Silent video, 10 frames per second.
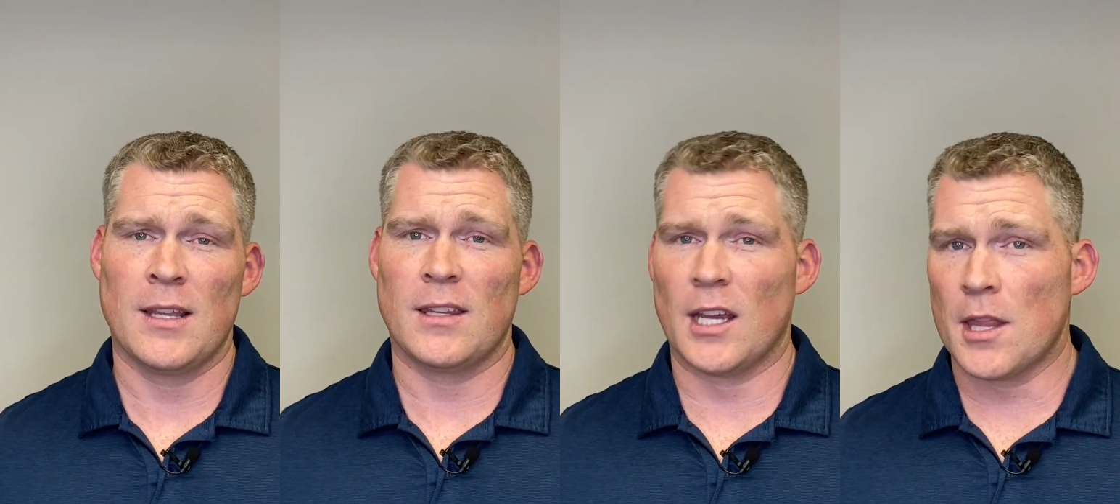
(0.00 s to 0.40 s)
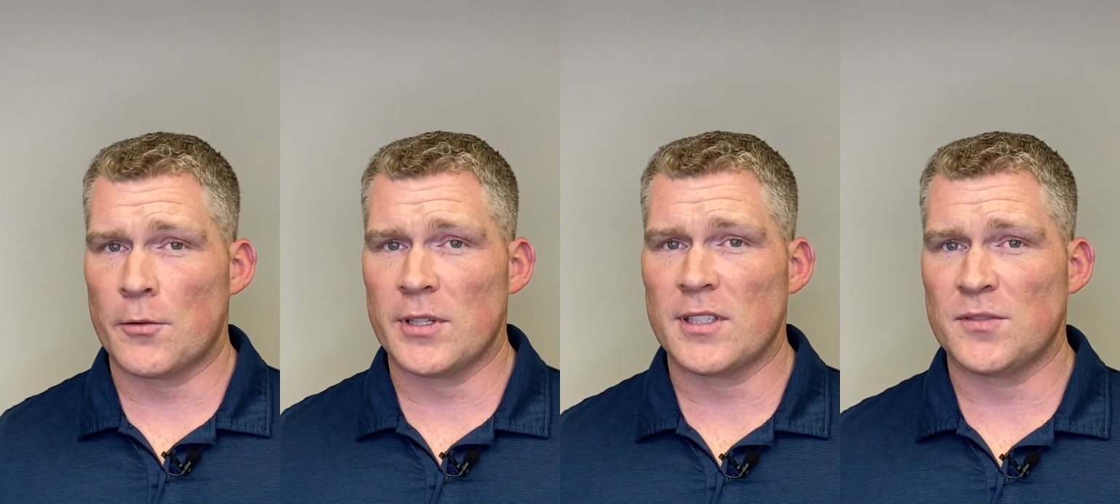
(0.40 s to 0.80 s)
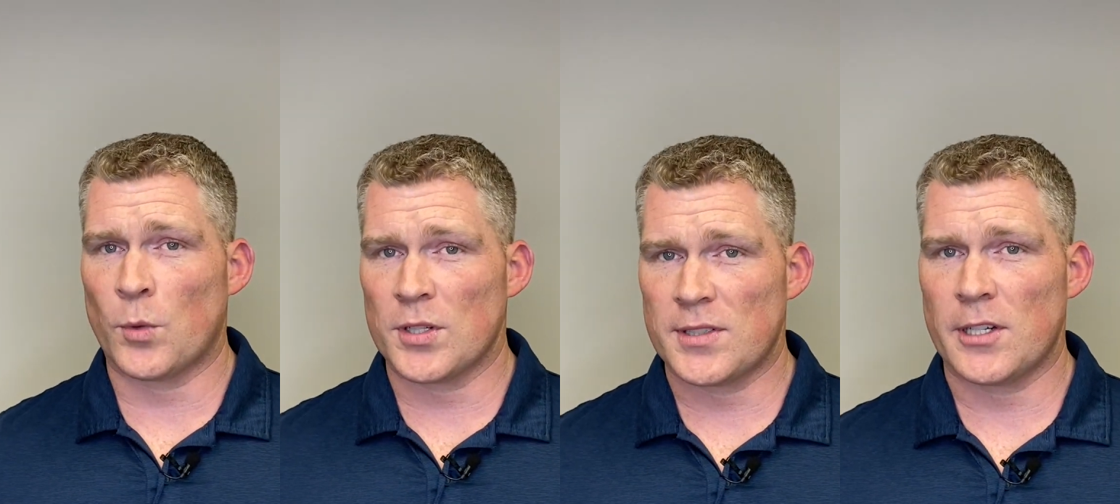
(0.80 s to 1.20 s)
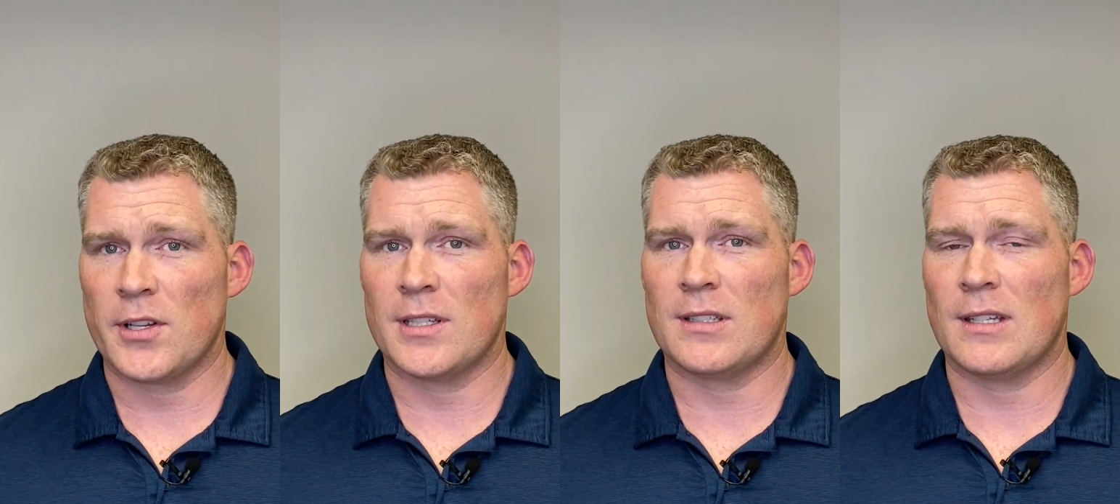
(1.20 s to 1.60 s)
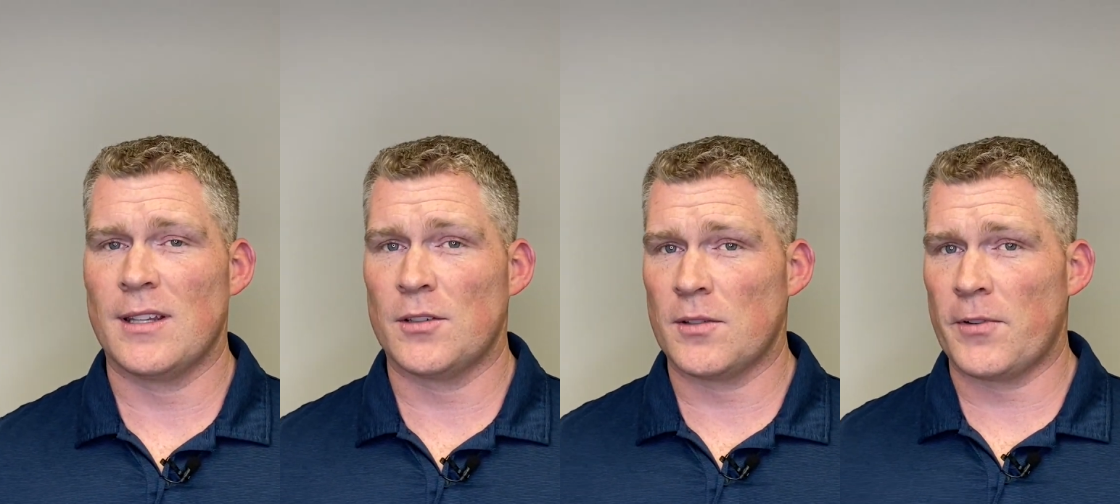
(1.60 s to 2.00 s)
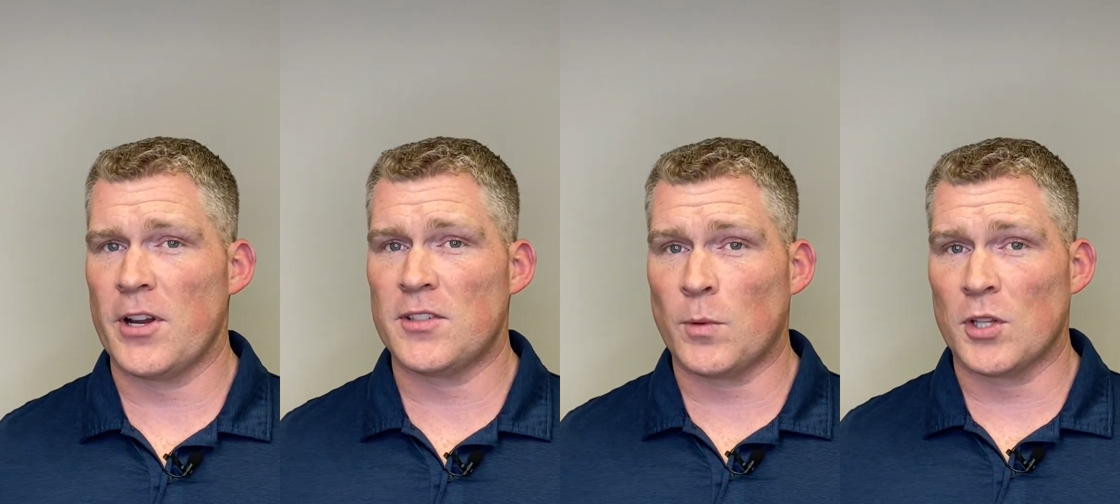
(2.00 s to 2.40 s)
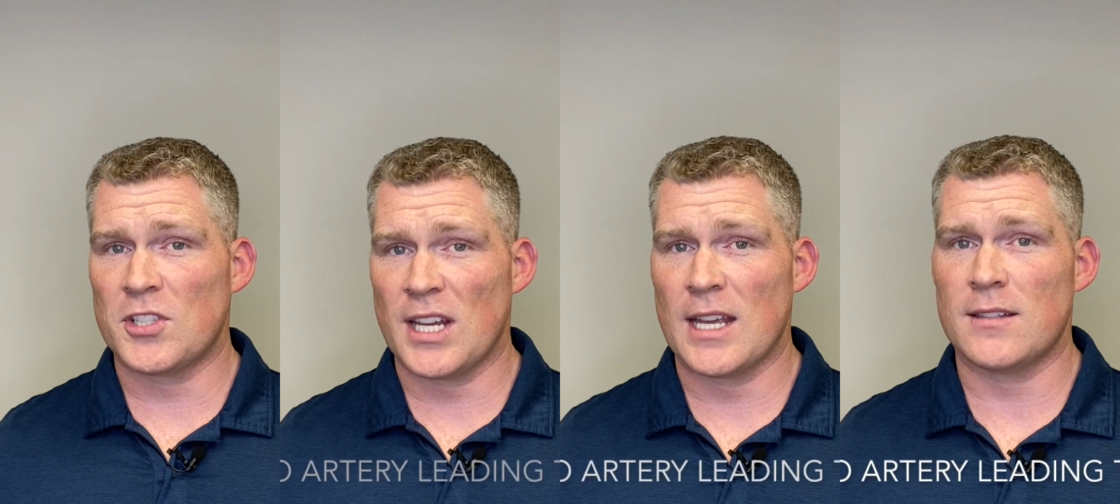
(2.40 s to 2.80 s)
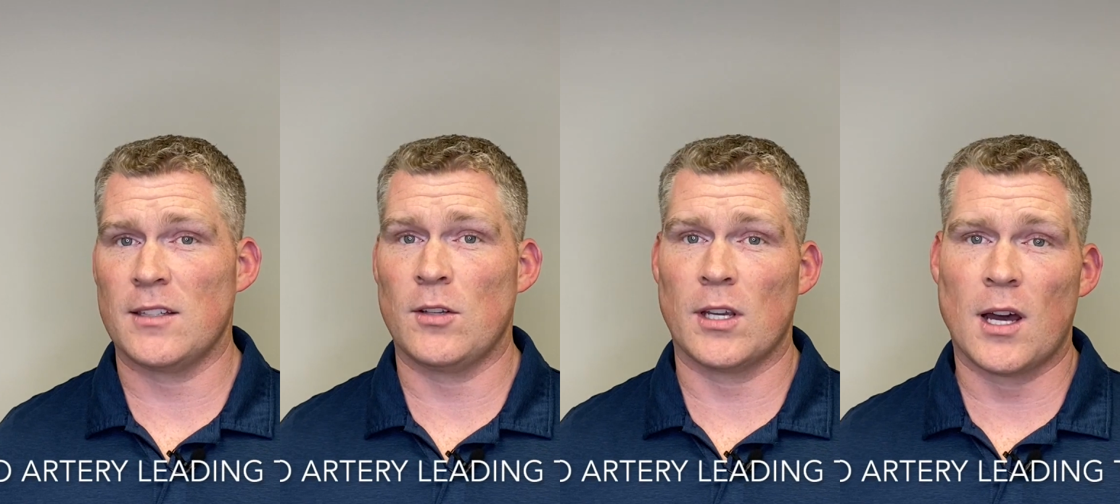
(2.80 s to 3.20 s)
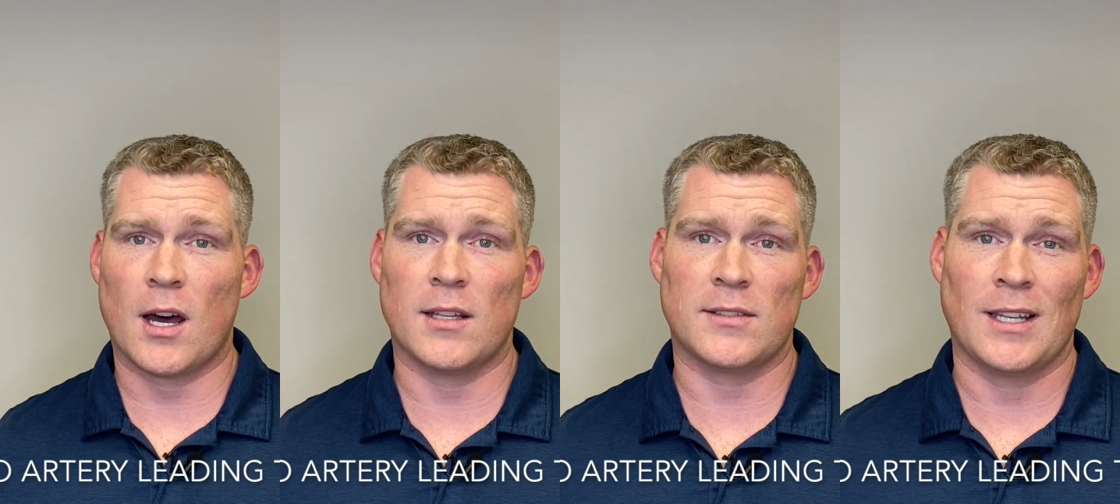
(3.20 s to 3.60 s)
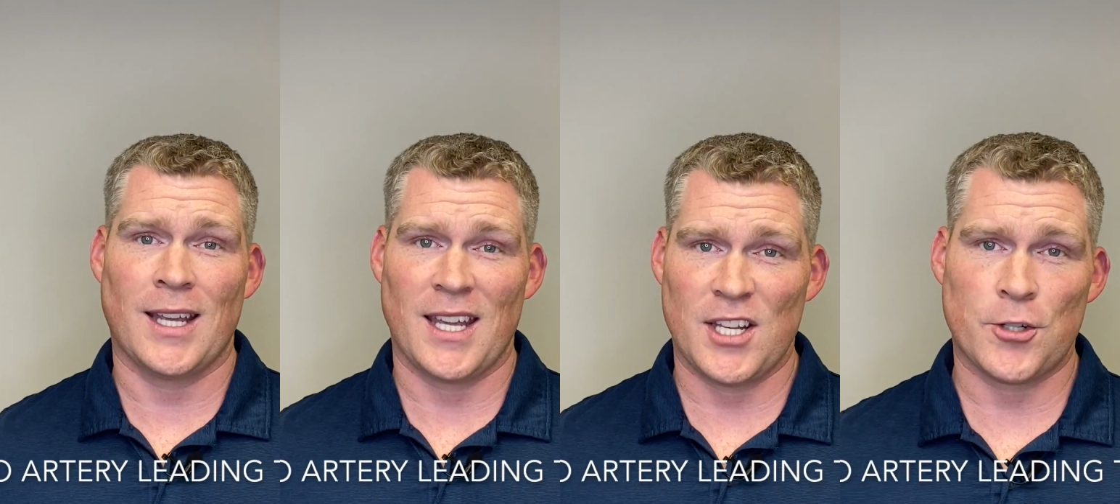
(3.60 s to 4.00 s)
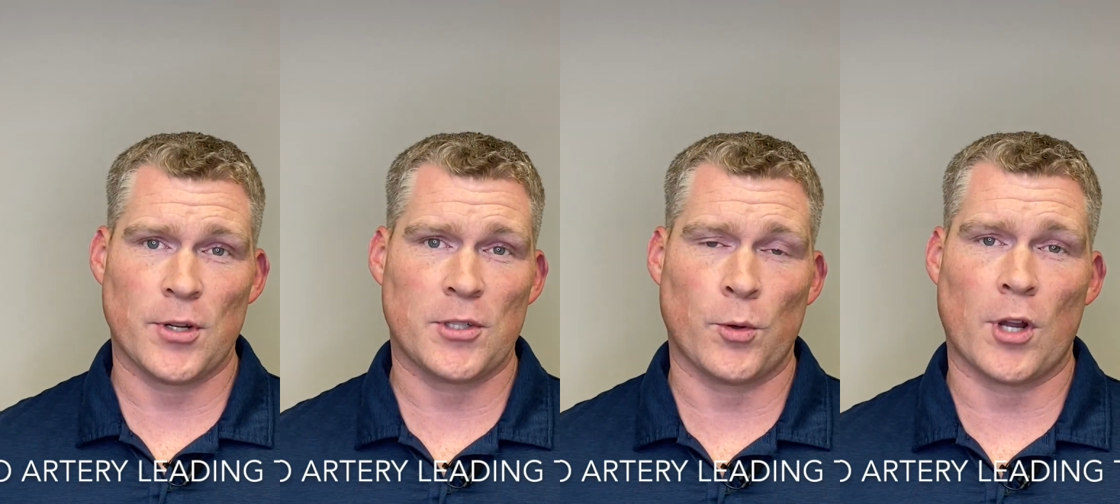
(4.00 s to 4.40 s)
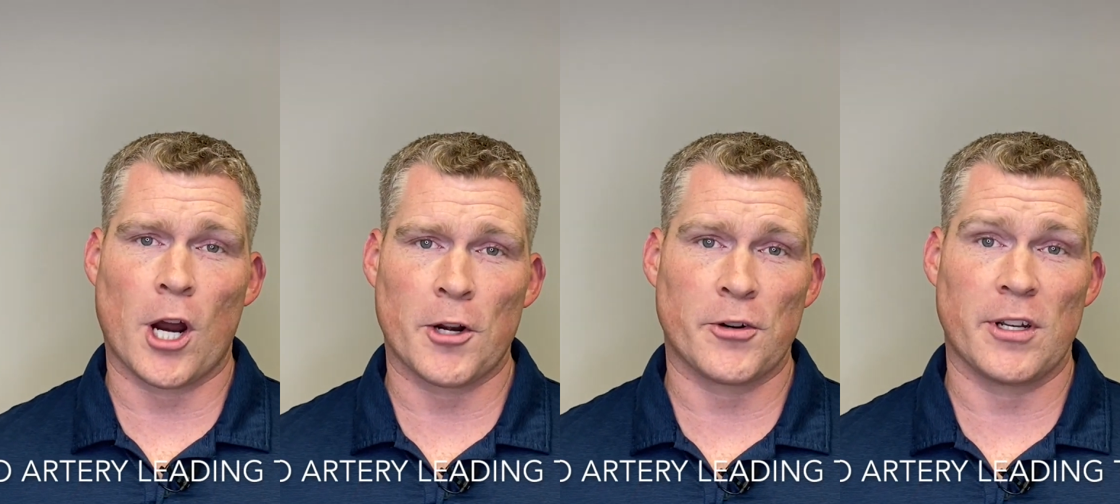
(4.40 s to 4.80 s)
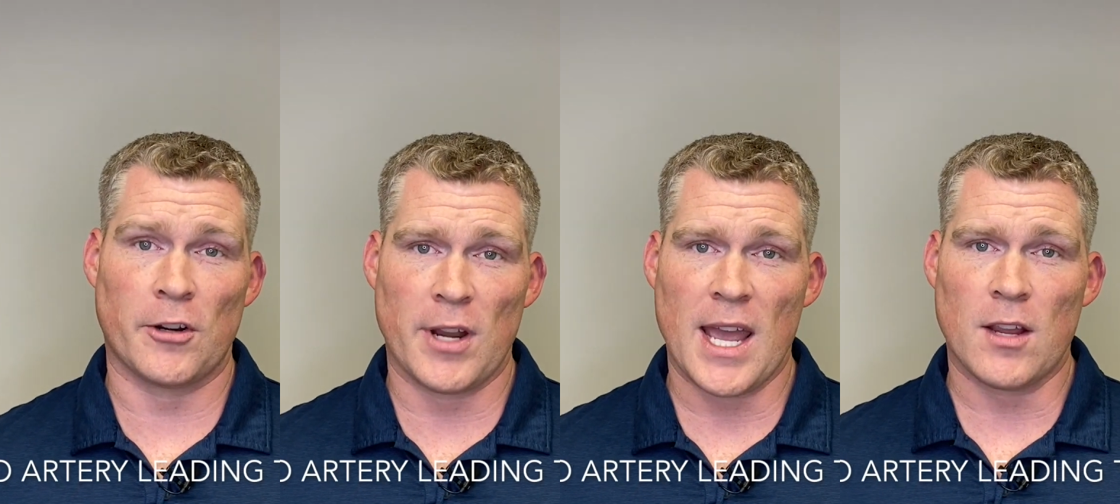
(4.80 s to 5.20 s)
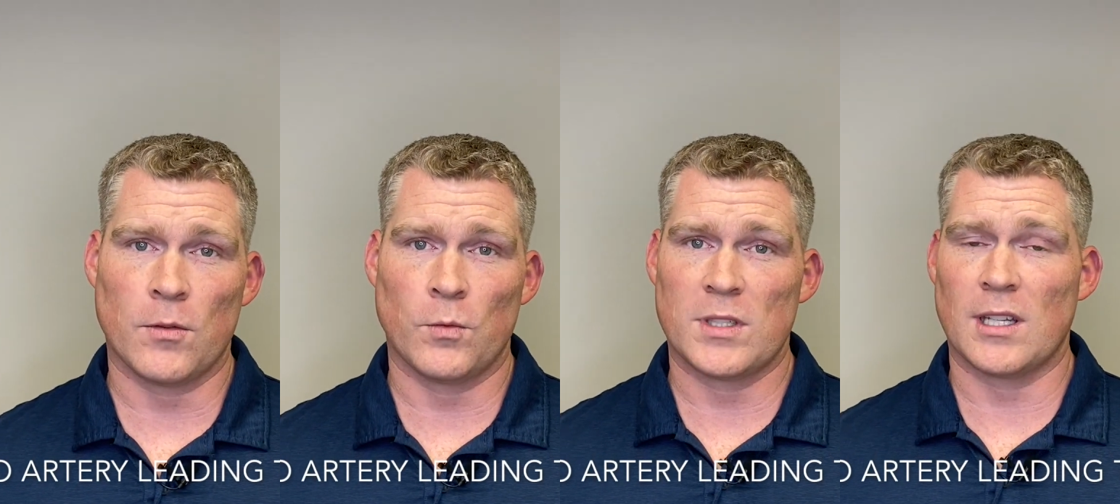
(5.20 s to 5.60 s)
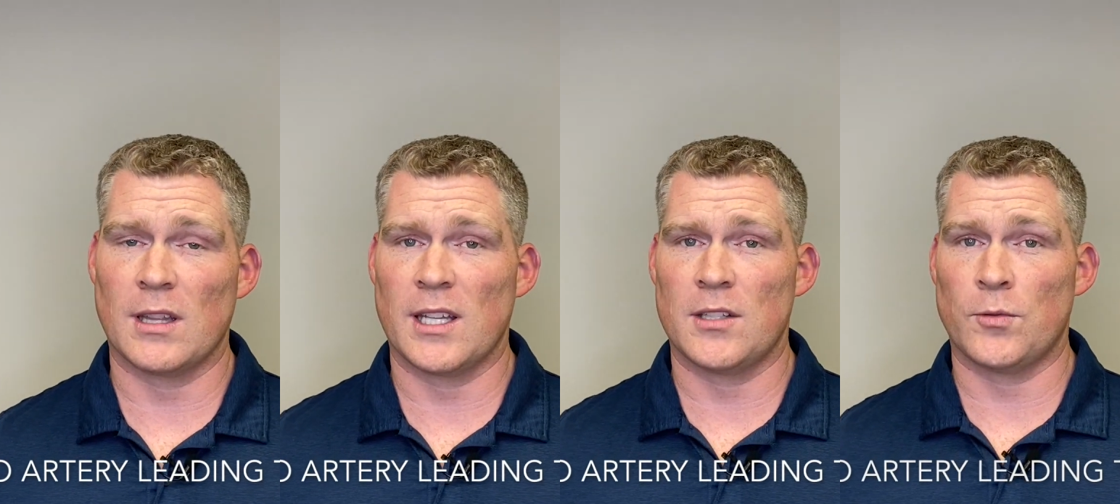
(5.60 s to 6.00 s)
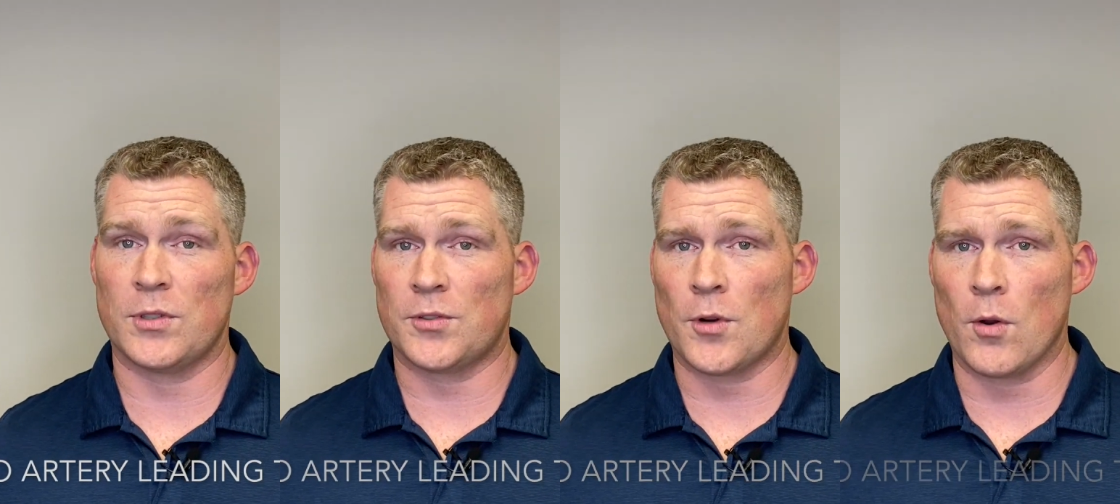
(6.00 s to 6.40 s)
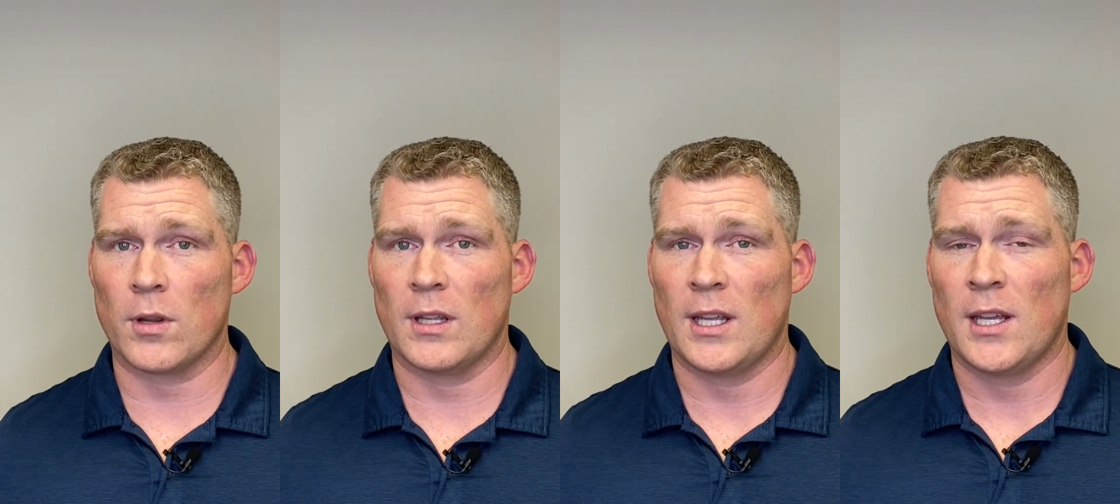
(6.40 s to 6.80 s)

The other risk is more serious. There's a very small chance that you can cause injury to an artery in your neck, which can lead to a stroke.